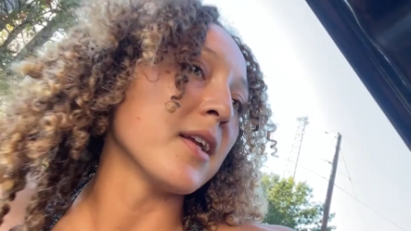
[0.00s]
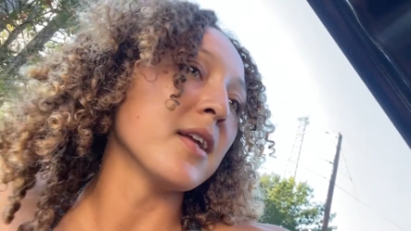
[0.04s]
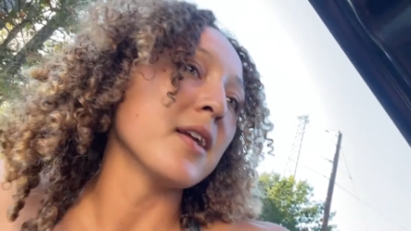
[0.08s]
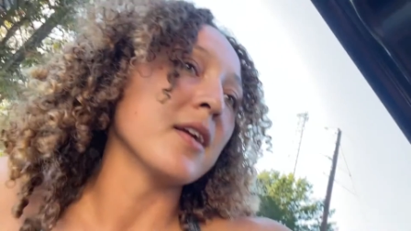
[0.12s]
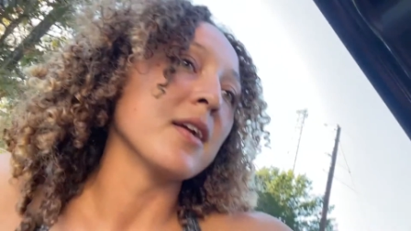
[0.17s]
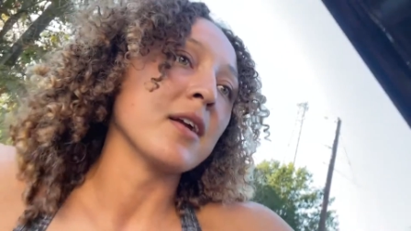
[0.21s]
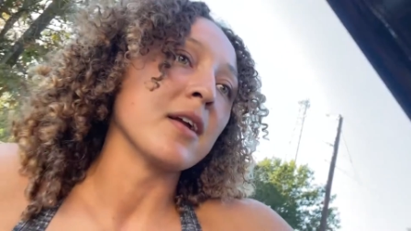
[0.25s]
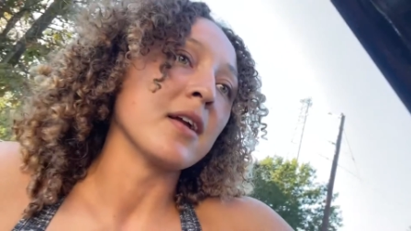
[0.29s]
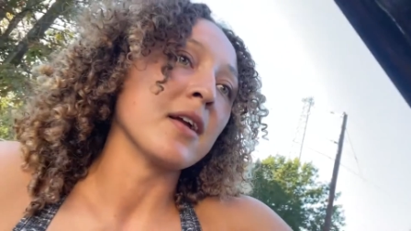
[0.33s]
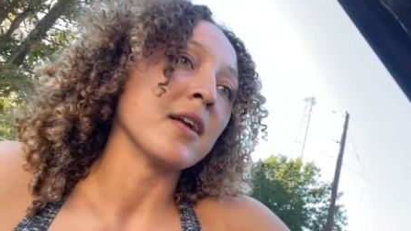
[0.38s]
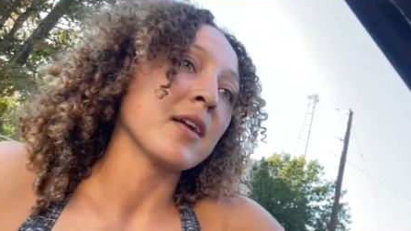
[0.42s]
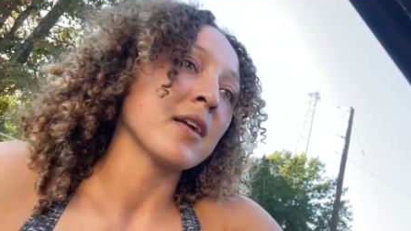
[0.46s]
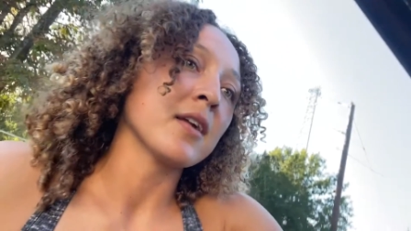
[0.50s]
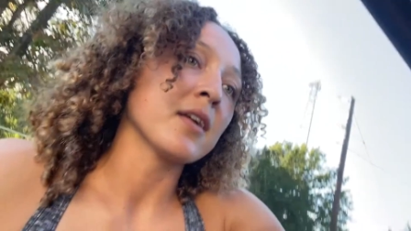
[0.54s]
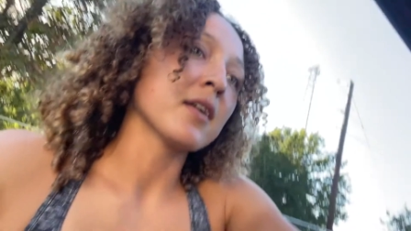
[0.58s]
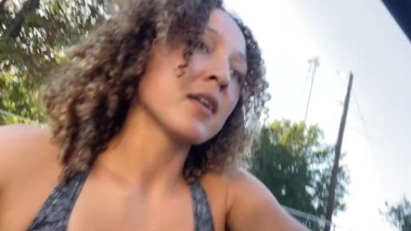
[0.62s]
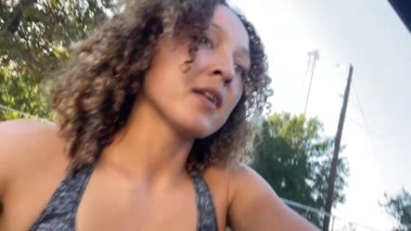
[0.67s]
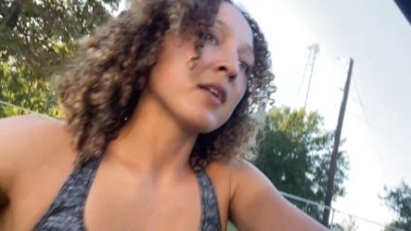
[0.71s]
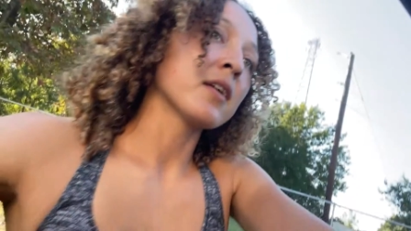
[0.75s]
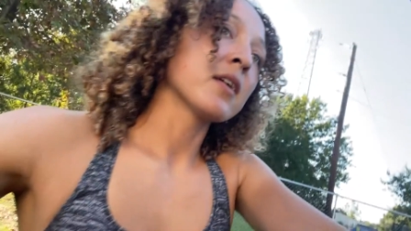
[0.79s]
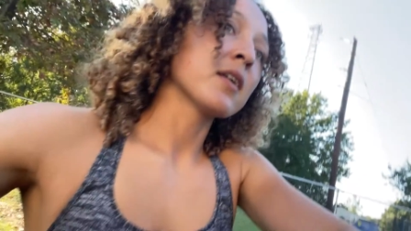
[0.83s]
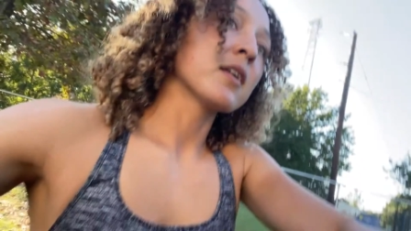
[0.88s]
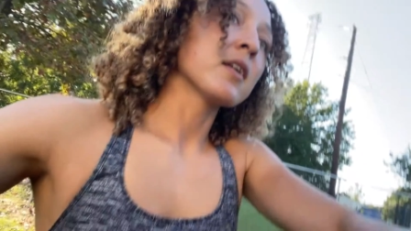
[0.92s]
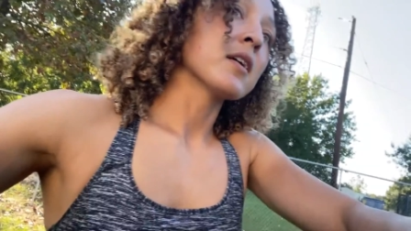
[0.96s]
here.
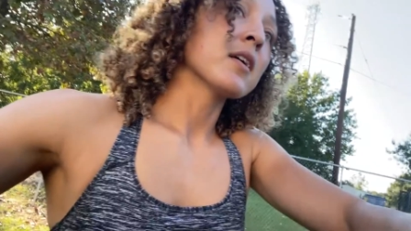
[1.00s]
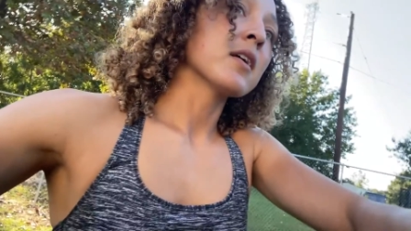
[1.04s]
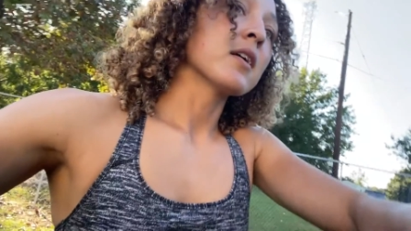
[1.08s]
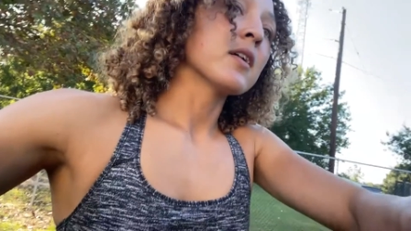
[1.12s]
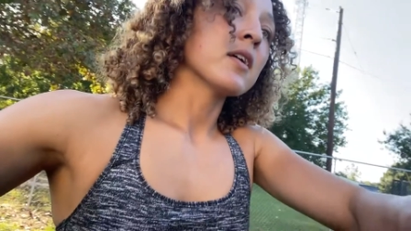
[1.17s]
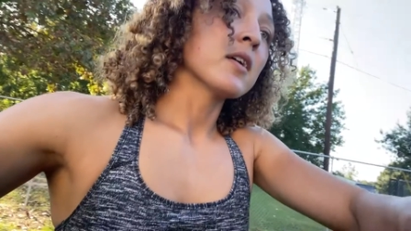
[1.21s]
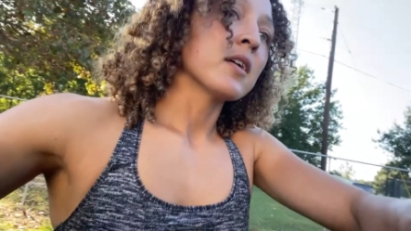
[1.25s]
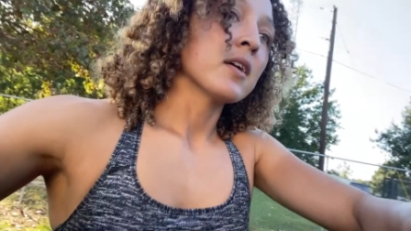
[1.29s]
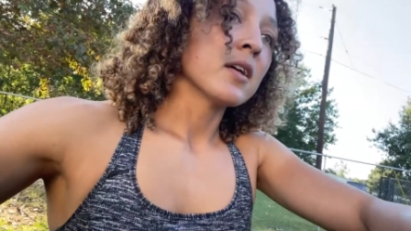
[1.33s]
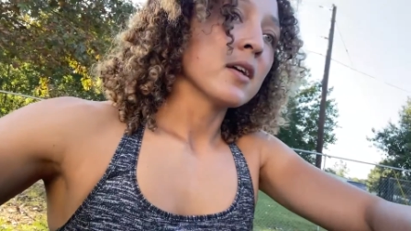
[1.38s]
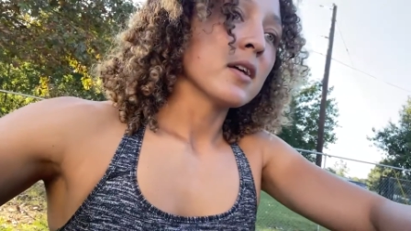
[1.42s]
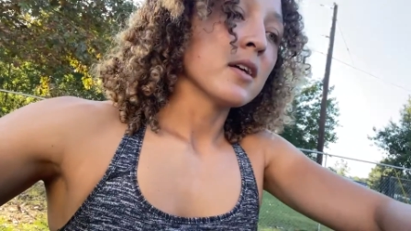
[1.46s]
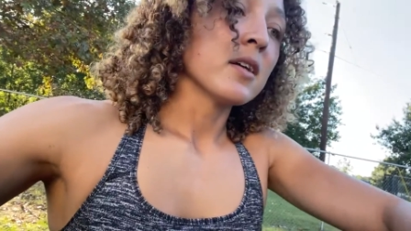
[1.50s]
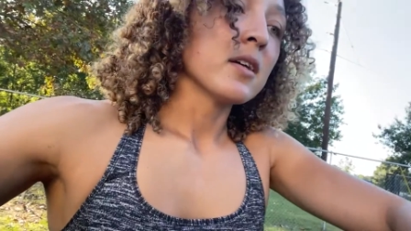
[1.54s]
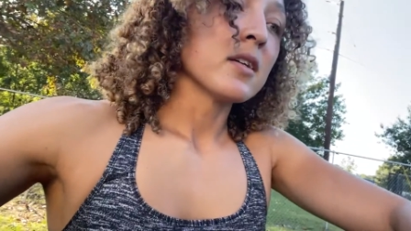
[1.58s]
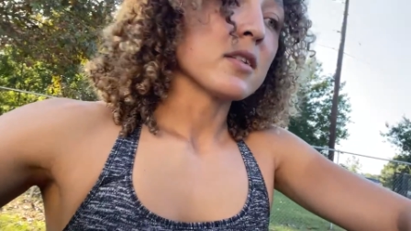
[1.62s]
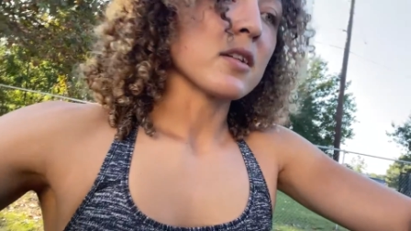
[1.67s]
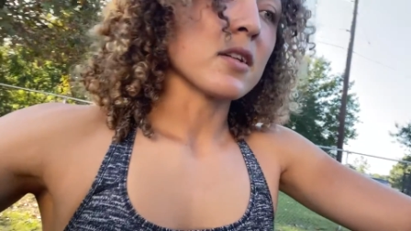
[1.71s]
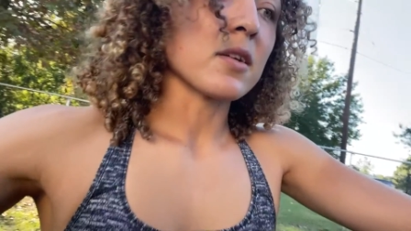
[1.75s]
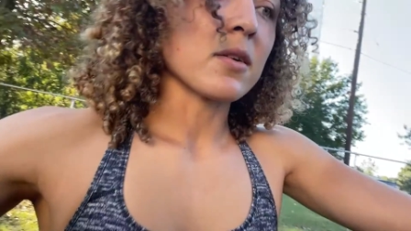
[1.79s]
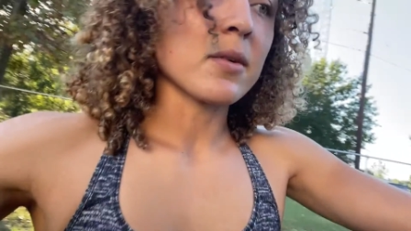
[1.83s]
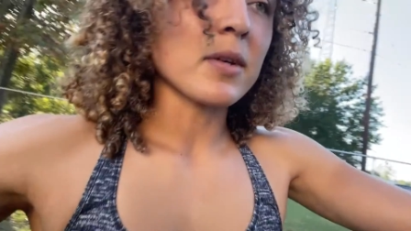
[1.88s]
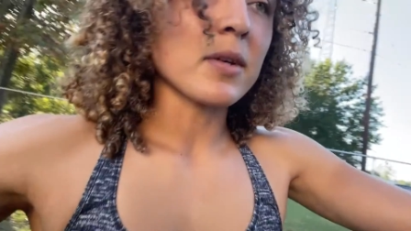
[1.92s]
So the